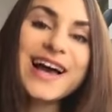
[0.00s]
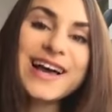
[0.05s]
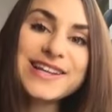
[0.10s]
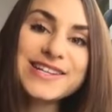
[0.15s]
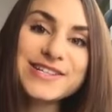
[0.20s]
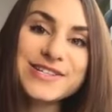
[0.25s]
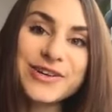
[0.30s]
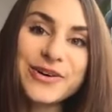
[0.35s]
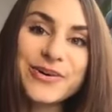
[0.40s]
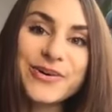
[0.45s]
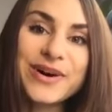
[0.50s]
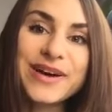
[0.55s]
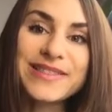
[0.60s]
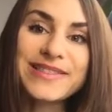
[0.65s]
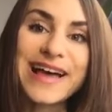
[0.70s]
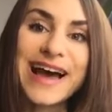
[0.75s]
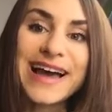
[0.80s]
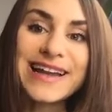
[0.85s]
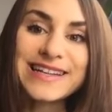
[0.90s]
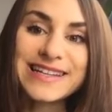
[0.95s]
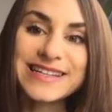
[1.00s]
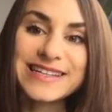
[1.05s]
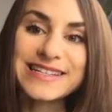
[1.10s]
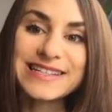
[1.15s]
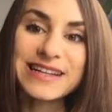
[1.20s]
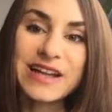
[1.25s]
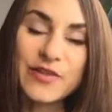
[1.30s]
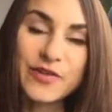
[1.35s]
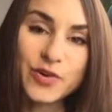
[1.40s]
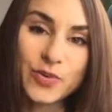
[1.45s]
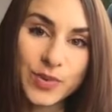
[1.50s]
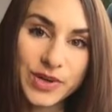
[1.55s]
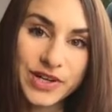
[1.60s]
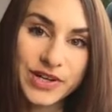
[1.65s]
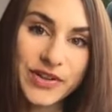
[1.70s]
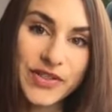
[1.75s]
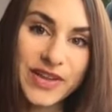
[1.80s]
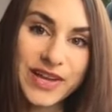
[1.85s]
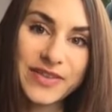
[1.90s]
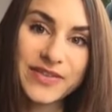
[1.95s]
So that is another
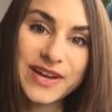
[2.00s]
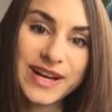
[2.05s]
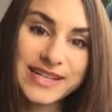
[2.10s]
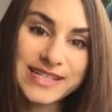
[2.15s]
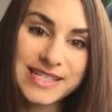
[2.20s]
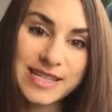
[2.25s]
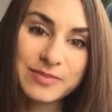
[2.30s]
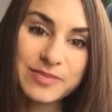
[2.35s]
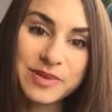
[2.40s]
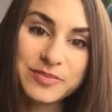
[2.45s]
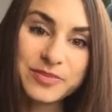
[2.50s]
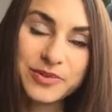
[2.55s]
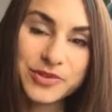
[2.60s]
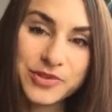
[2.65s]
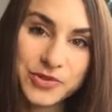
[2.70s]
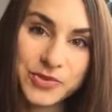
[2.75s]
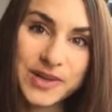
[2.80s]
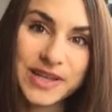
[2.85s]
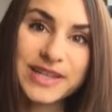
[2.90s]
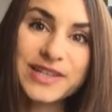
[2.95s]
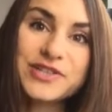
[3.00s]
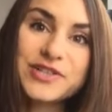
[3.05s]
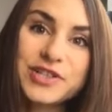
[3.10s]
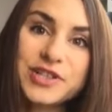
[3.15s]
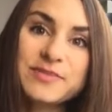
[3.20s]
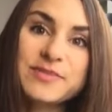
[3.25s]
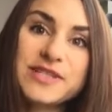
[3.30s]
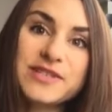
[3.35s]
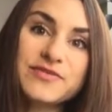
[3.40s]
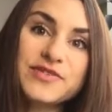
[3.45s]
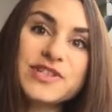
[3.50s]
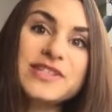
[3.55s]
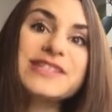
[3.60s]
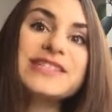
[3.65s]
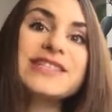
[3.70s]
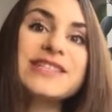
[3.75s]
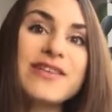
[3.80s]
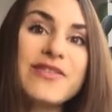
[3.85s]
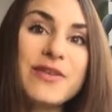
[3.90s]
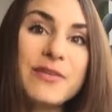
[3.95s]
weird thing that I see people doing in terms of just
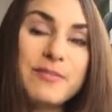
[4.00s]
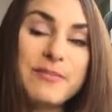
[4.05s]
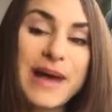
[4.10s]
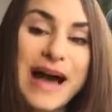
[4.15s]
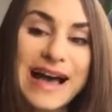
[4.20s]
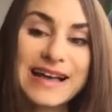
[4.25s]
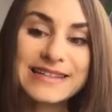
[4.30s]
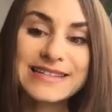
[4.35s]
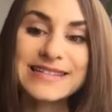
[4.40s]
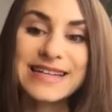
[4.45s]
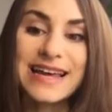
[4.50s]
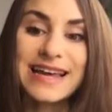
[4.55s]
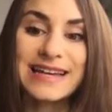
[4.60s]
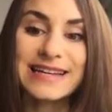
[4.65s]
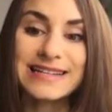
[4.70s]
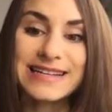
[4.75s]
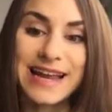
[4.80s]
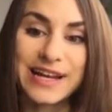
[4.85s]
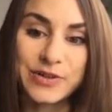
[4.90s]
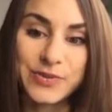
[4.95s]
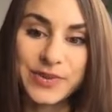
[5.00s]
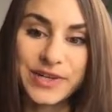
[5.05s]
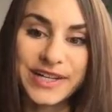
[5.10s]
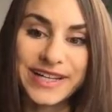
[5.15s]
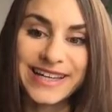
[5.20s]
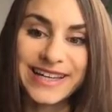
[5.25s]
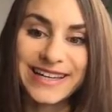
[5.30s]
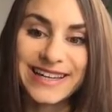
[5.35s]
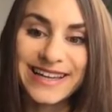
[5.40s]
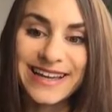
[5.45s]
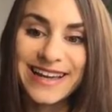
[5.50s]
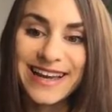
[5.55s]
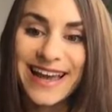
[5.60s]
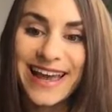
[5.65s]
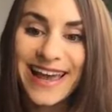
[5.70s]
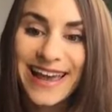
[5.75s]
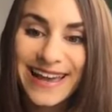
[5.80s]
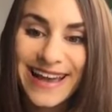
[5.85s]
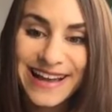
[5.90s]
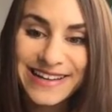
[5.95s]
the mass networking.
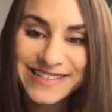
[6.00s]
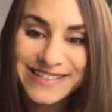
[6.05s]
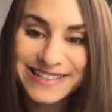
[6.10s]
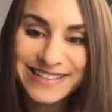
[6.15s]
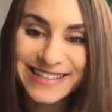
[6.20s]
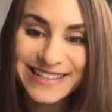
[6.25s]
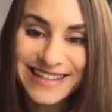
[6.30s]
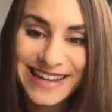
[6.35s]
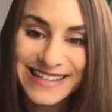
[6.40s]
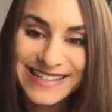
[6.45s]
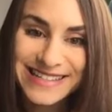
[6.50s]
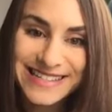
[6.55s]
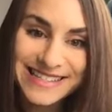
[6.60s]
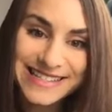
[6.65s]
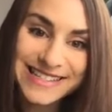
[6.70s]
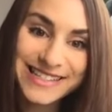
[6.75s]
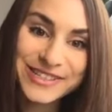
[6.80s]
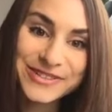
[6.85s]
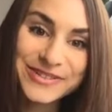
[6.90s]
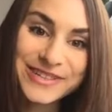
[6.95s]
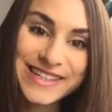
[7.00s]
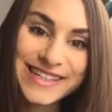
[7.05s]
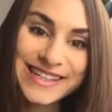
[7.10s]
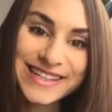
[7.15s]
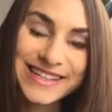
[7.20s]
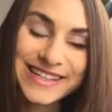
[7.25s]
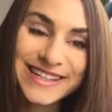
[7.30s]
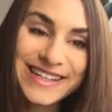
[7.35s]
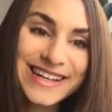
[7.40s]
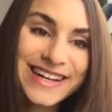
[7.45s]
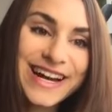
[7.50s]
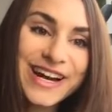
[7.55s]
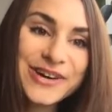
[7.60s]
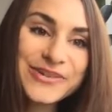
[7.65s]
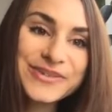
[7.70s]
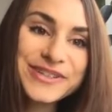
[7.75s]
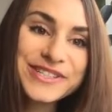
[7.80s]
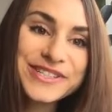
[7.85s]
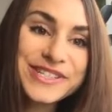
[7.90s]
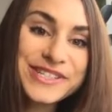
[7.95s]
Hey, Ashley, nice to see you here.
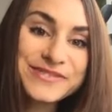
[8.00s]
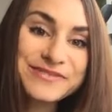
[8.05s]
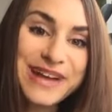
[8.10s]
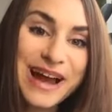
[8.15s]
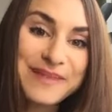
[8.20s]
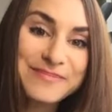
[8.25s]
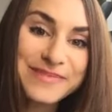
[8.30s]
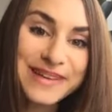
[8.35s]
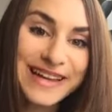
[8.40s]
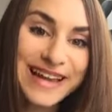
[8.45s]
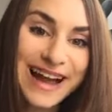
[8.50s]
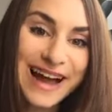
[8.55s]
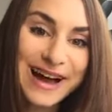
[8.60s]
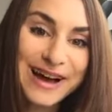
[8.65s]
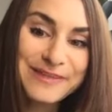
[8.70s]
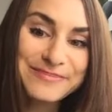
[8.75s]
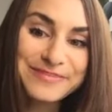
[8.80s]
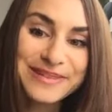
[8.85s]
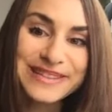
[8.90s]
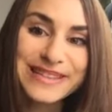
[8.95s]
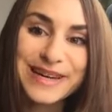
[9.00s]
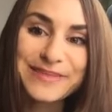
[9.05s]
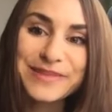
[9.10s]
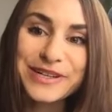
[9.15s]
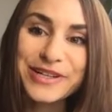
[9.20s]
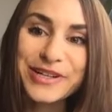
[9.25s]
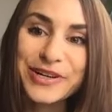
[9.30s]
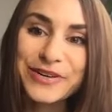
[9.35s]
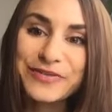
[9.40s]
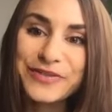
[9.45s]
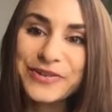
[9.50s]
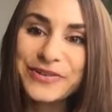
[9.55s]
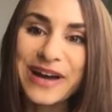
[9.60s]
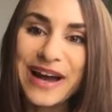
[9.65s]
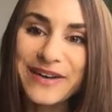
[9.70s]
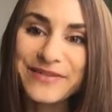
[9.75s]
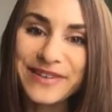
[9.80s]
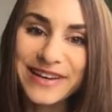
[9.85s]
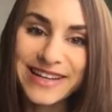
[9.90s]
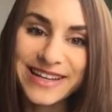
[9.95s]
We're just wrapping up, but let me know if you
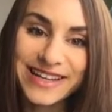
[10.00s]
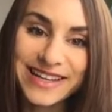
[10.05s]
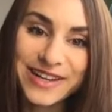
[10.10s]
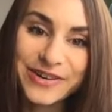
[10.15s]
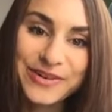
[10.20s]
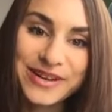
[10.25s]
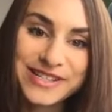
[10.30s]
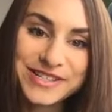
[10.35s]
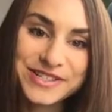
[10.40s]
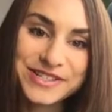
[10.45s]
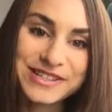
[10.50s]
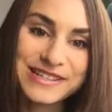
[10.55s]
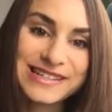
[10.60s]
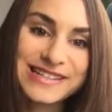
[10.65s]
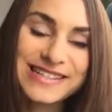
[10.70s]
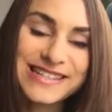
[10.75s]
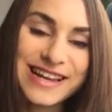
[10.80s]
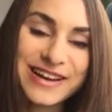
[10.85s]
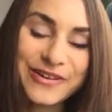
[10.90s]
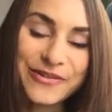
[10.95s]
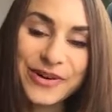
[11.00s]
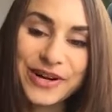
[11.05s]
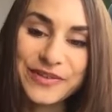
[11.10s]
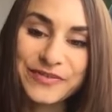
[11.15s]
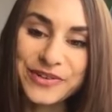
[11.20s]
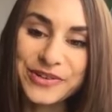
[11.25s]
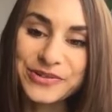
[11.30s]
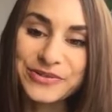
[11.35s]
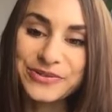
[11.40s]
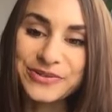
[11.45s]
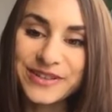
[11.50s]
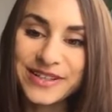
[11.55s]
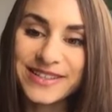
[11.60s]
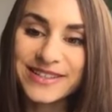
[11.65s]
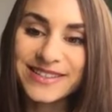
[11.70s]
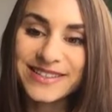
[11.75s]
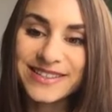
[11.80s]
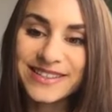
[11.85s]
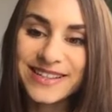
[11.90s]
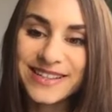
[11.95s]
have any questions or if you
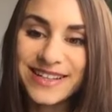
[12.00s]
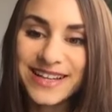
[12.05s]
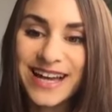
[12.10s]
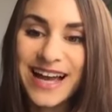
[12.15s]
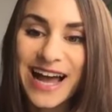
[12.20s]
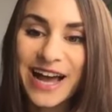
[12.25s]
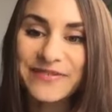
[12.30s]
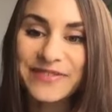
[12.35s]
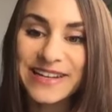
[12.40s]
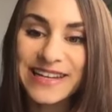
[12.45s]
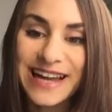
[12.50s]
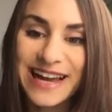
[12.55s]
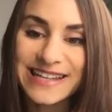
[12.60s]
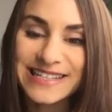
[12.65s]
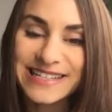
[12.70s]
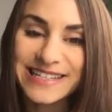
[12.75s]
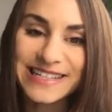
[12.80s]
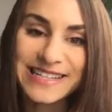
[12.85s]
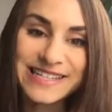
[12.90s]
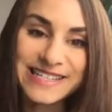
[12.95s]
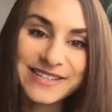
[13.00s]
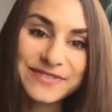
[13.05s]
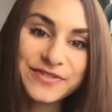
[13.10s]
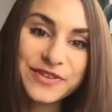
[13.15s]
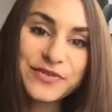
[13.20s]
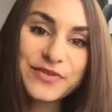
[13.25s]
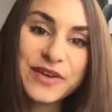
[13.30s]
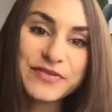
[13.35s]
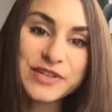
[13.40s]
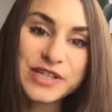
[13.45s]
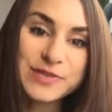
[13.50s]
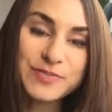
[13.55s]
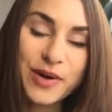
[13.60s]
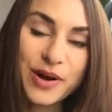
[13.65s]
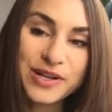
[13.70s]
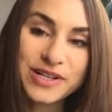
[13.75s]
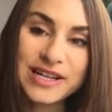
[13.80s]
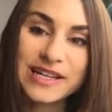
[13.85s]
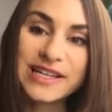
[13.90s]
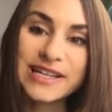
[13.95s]
have any ideas, if you've ever
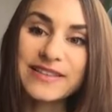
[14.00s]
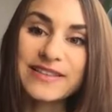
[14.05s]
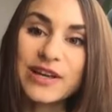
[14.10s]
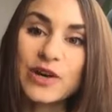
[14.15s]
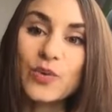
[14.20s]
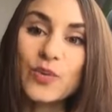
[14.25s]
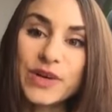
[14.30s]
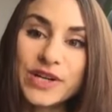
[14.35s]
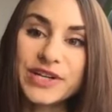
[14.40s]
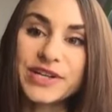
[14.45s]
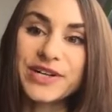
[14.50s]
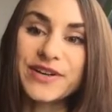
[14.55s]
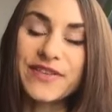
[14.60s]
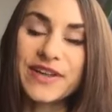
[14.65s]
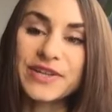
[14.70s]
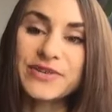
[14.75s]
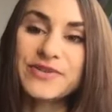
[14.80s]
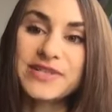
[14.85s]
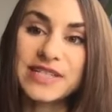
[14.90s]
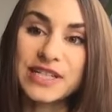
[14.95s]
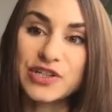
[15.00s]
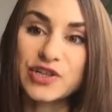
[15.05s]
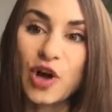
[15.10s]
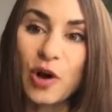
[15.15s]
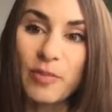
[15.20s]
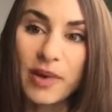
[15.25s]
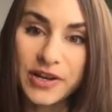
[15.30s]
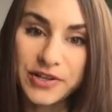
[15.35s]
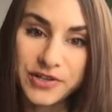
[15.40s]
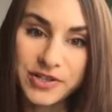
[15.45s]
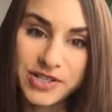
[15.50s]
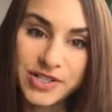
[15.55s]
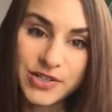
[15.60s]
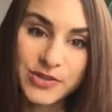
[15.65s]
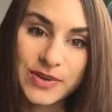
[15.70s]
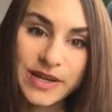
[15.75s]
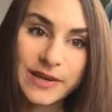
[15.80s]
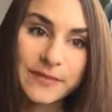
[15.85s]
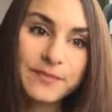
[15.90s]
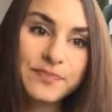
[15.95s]
spotted anything weird that you see job hunters
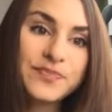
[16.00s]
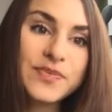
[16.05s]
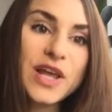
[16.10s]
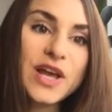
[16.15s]
doing.